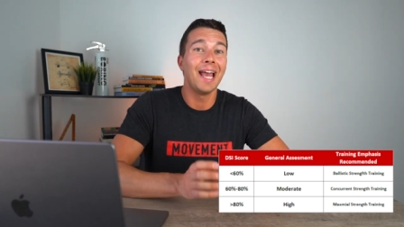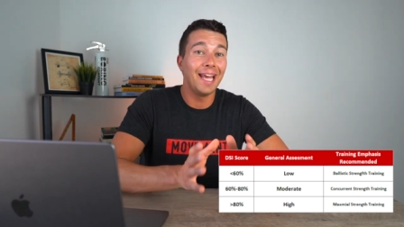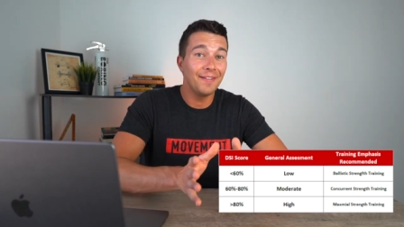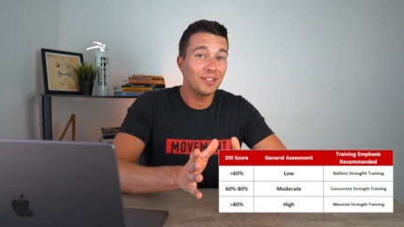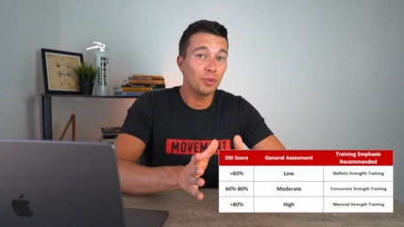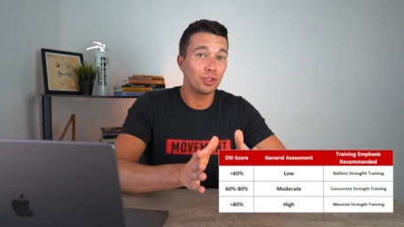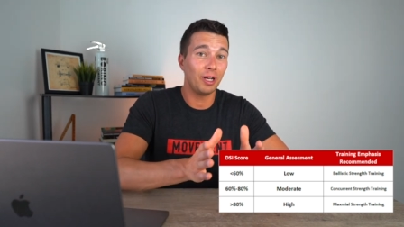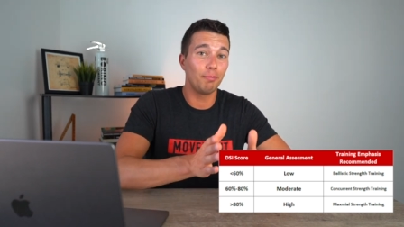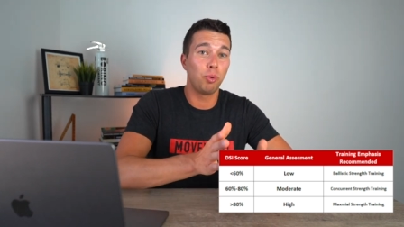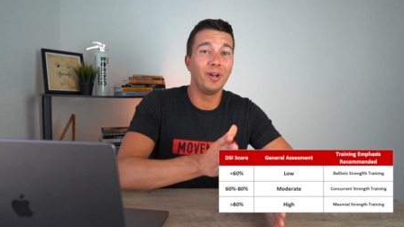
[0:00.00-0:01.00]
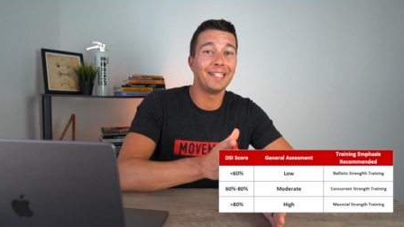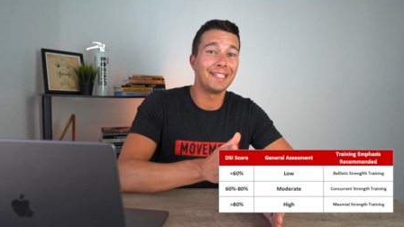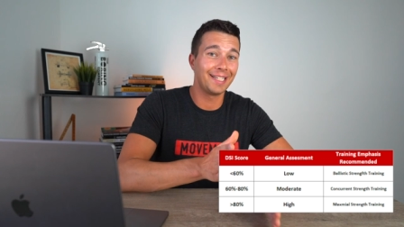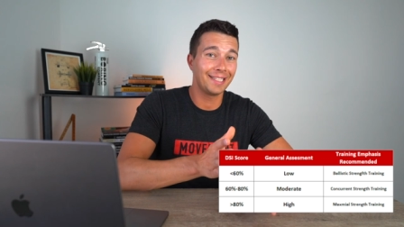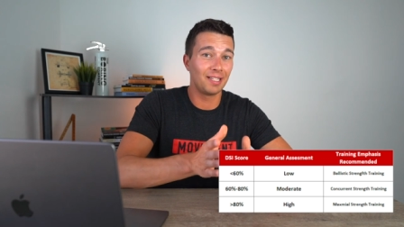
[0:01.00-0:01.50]
If someone's around zero point
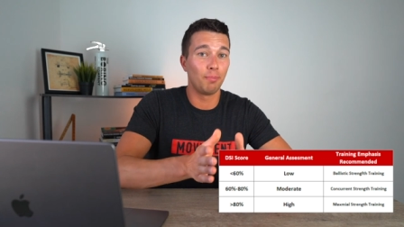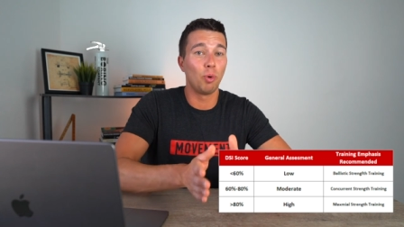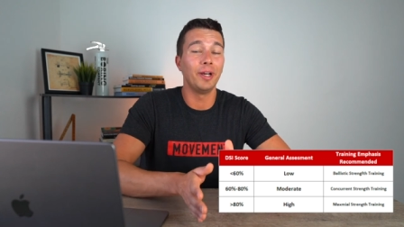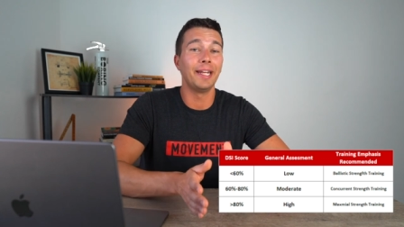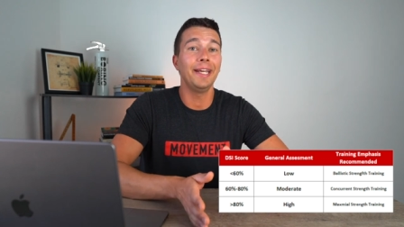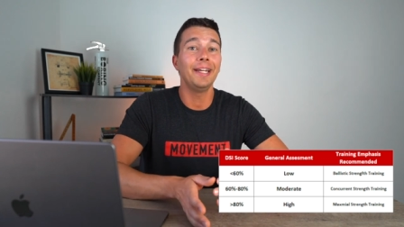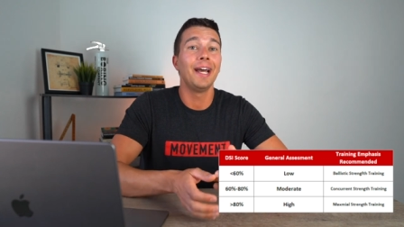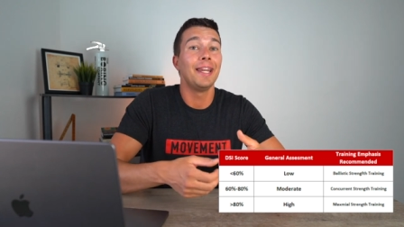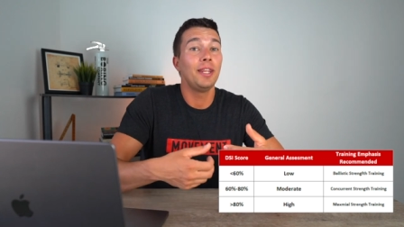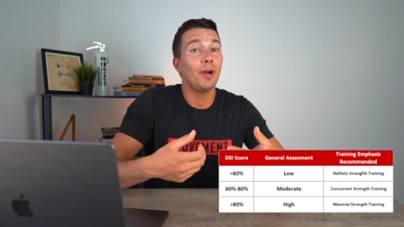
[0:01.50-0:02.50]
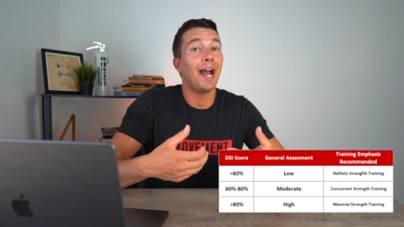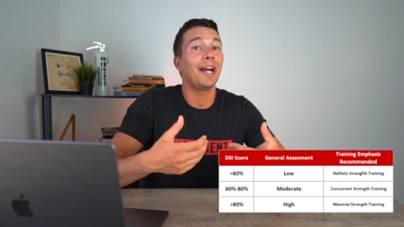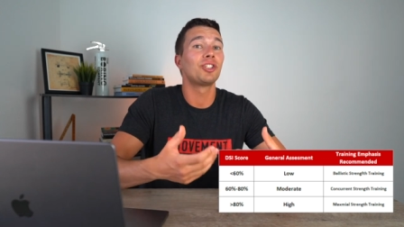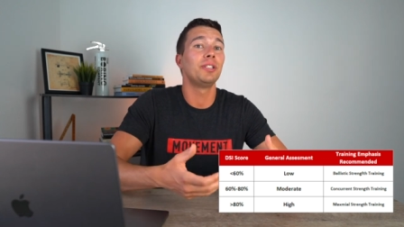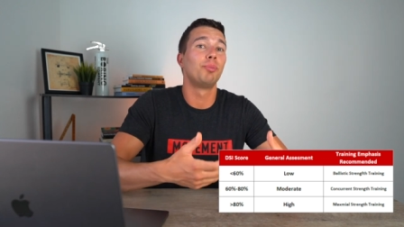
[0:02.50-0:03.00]
six to zero point eight, they're
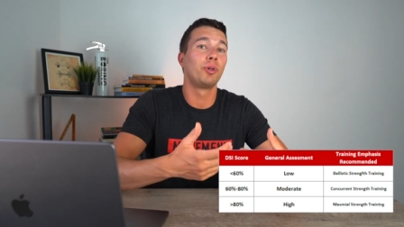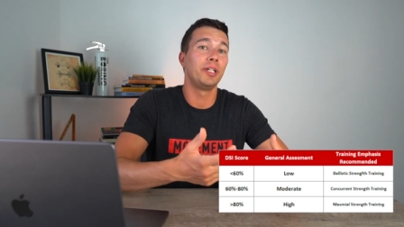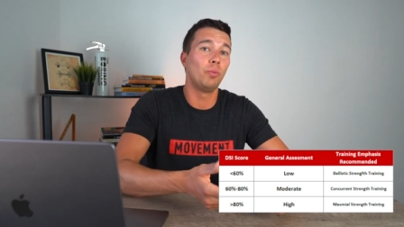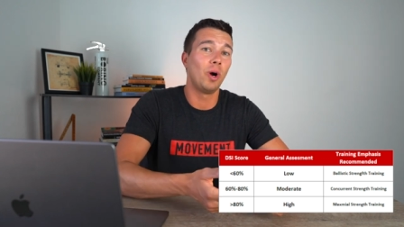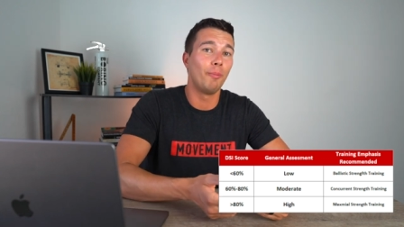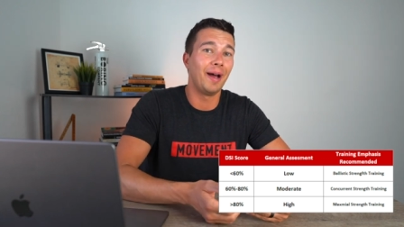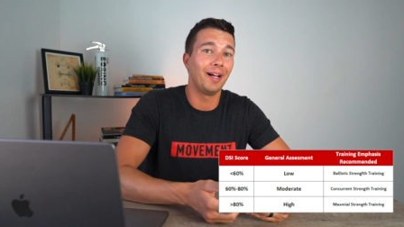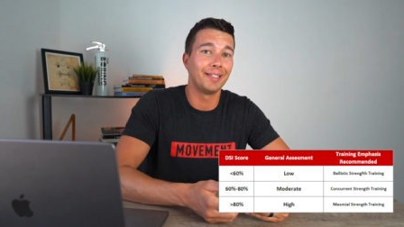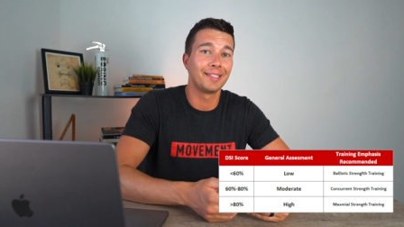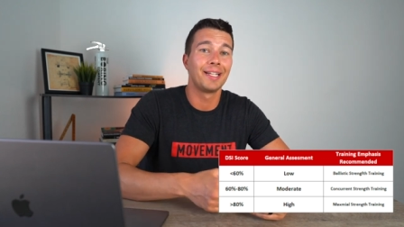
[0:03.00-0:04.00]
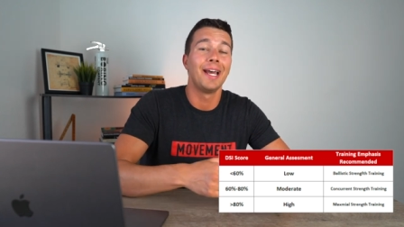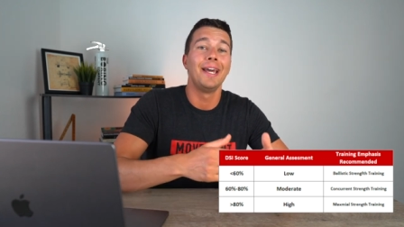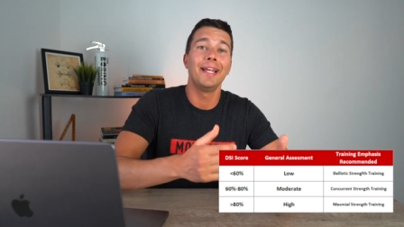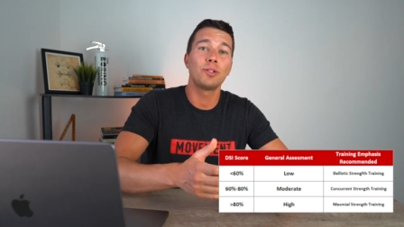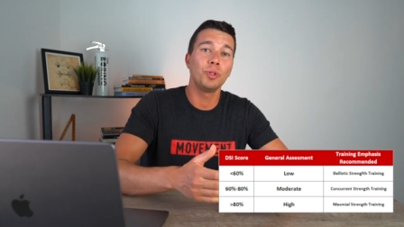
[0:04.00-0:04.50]
actually pretty well balanced.
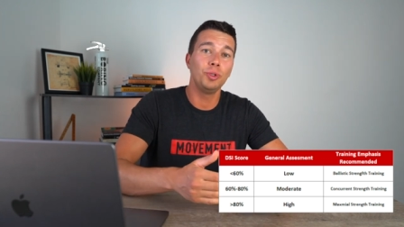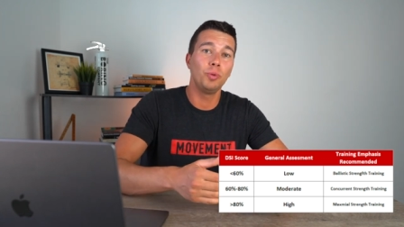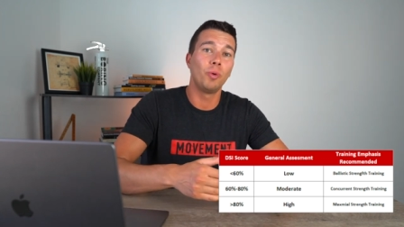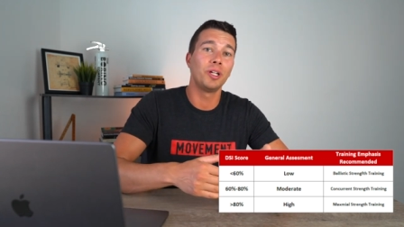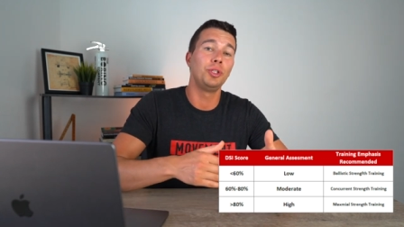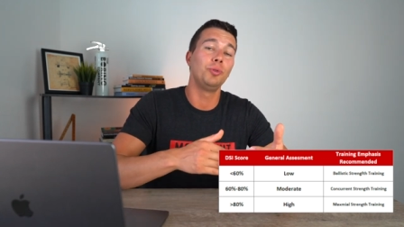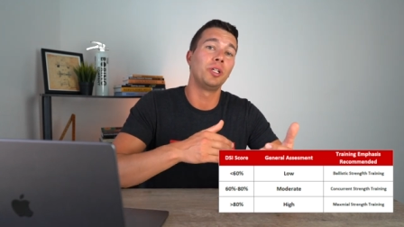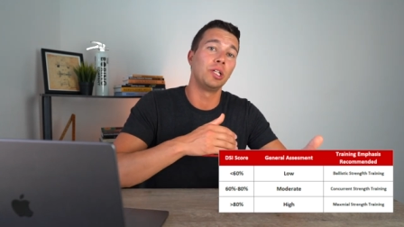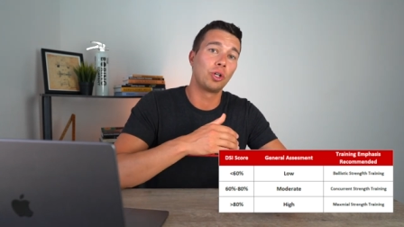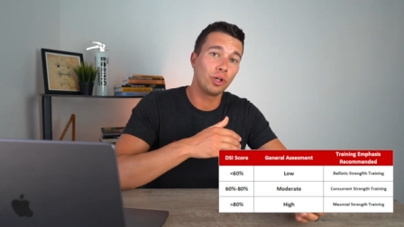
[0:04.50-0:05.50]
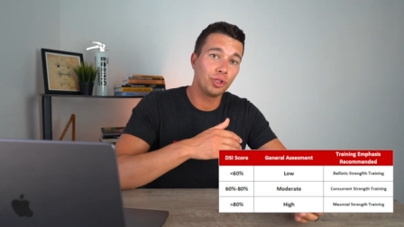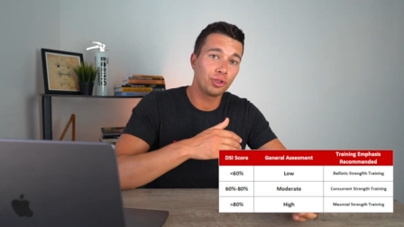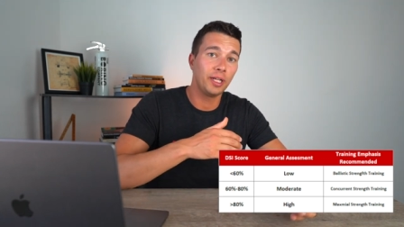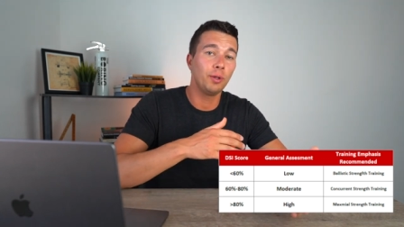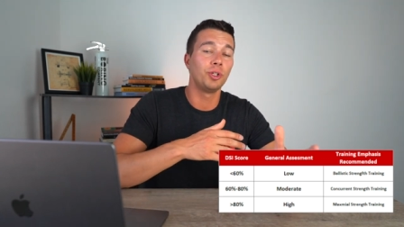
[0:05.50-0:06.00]
That's where you would want to do concurrent
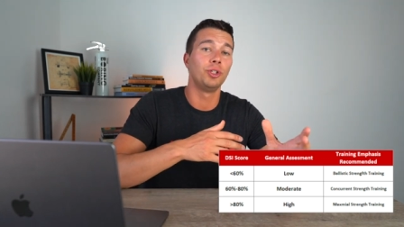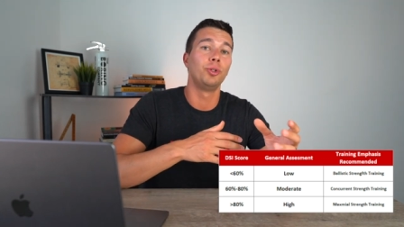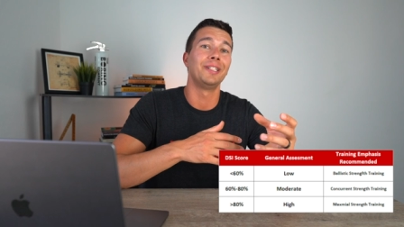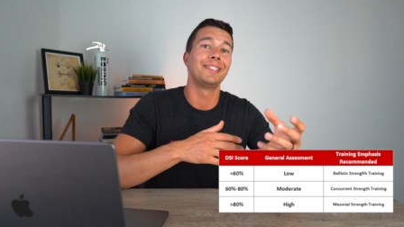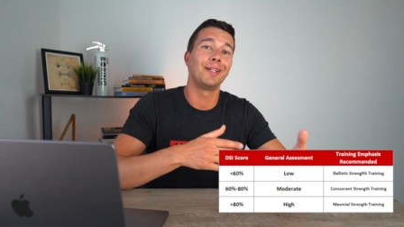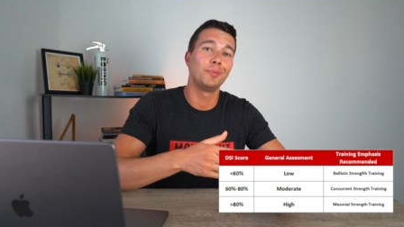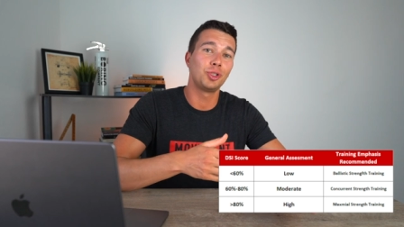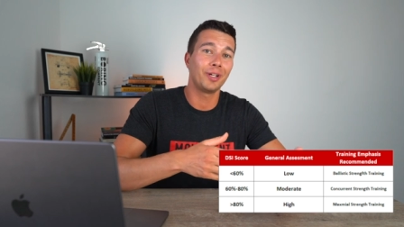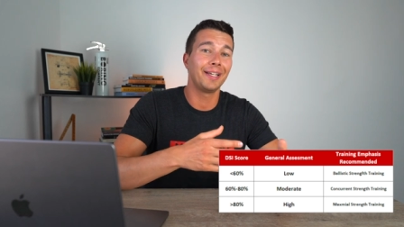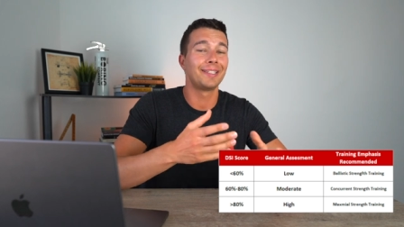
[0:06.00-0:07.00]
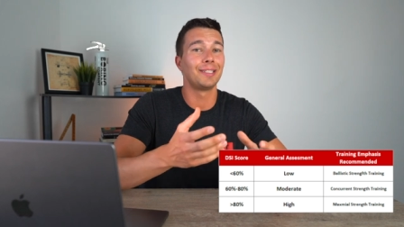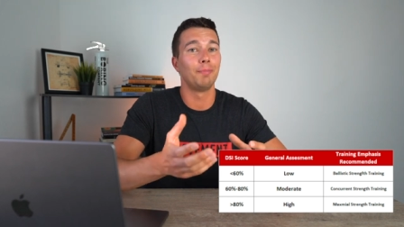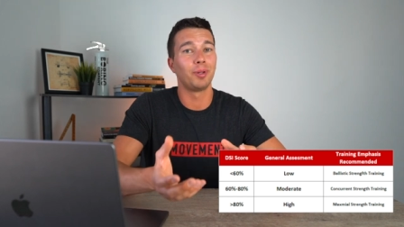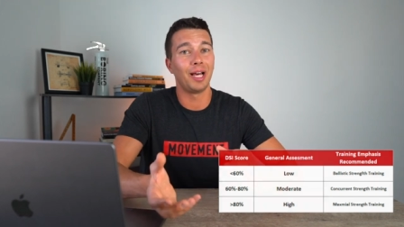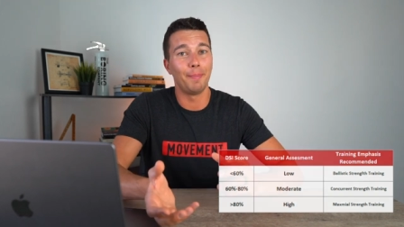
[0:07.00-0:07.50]
training where you're doing some strength,
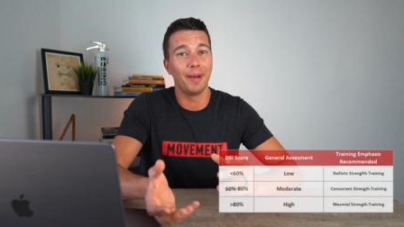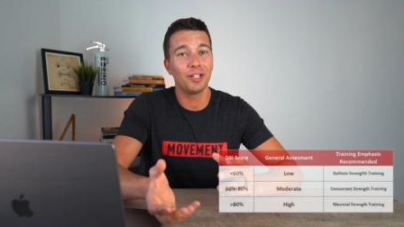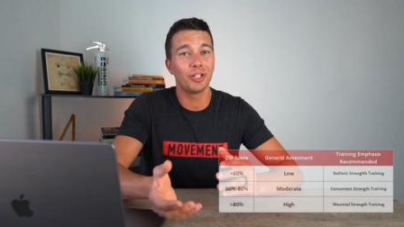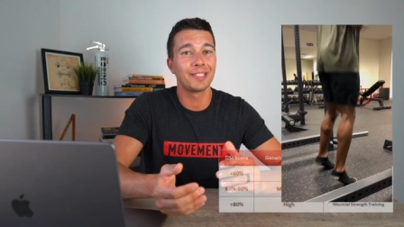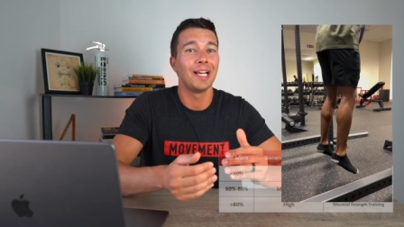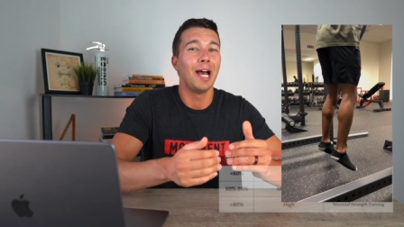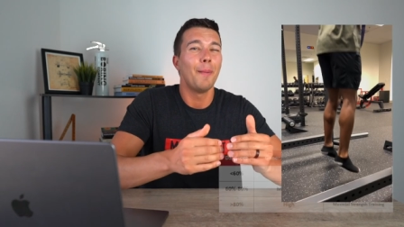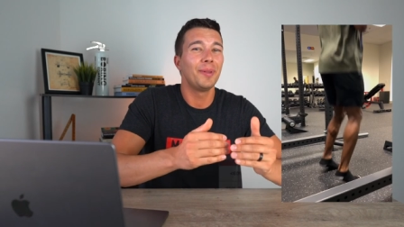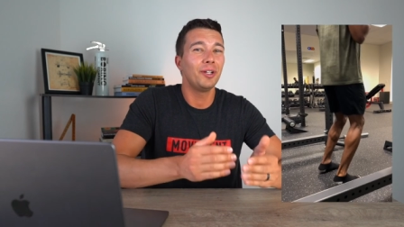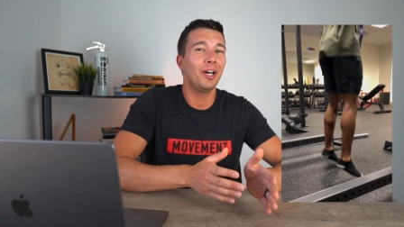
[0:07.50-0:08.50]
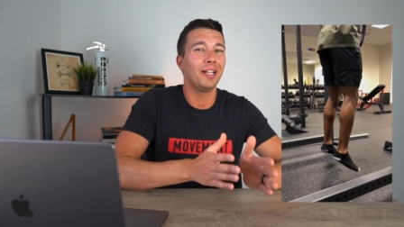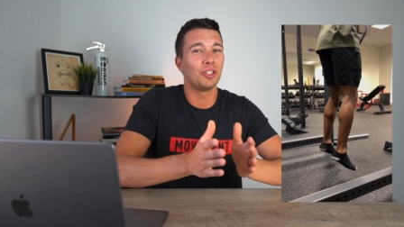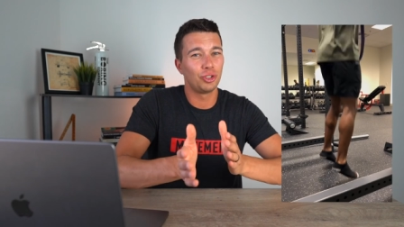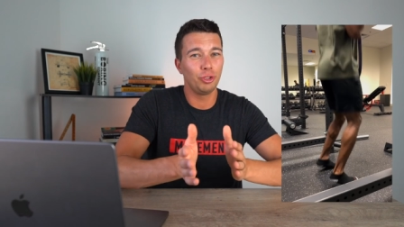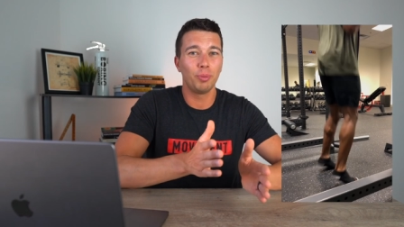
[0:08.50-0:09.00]
some plyometrics, but they're not
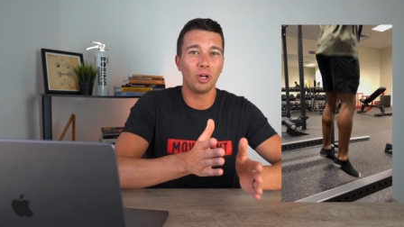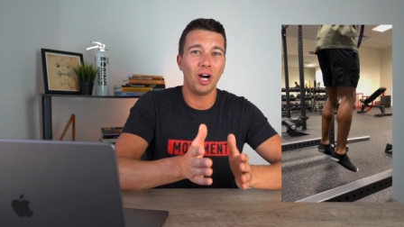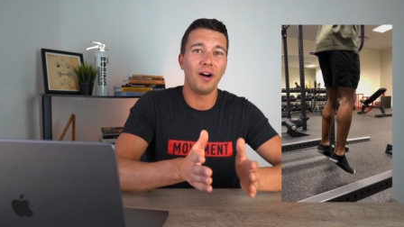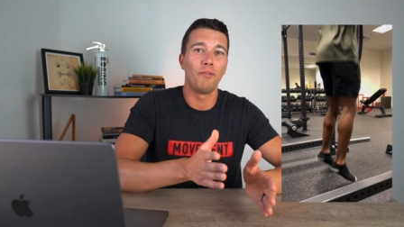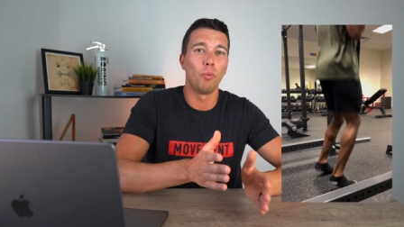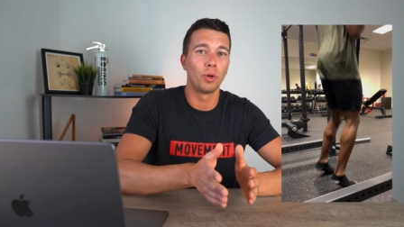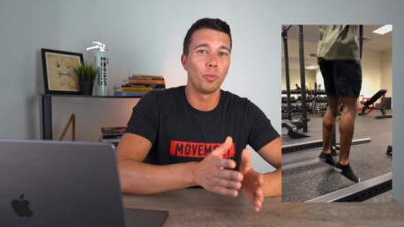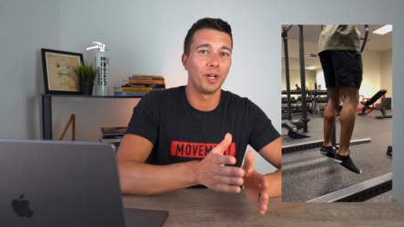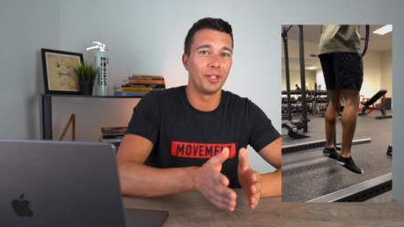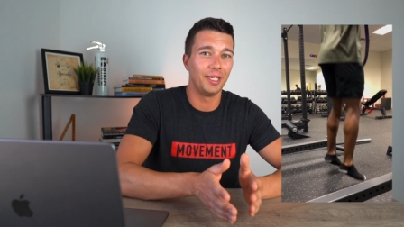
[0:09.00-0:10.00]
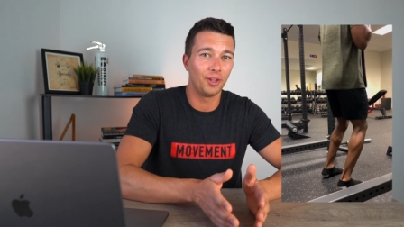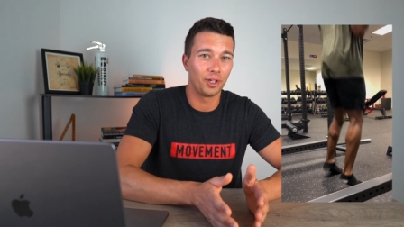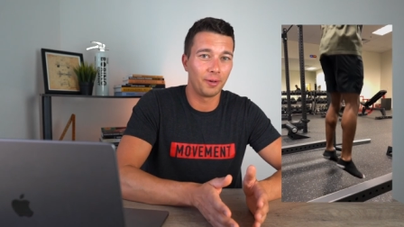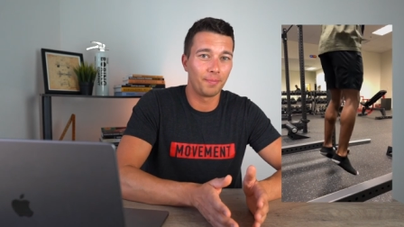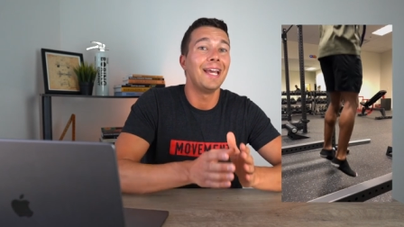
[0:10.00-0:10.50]
super off one way or the other.